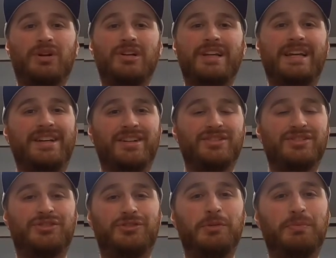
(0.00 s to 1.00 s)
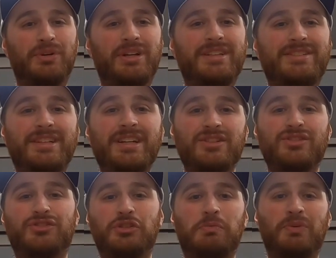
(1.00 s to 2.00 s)
clean, super easy,
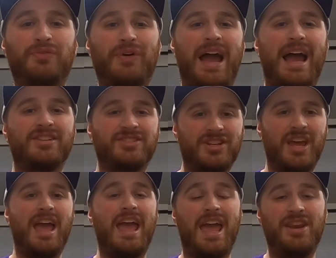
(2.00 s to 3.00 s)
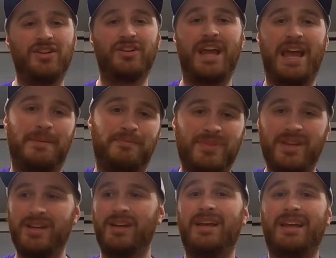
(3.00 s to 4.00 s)
super fast, and your name.
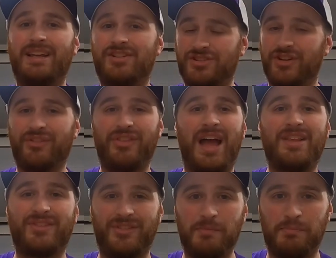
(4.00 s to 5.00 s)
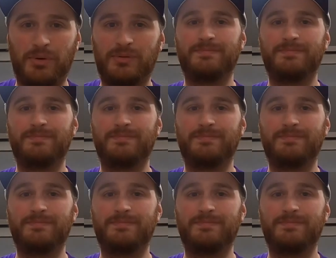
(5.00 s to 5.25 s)
It's just that simple.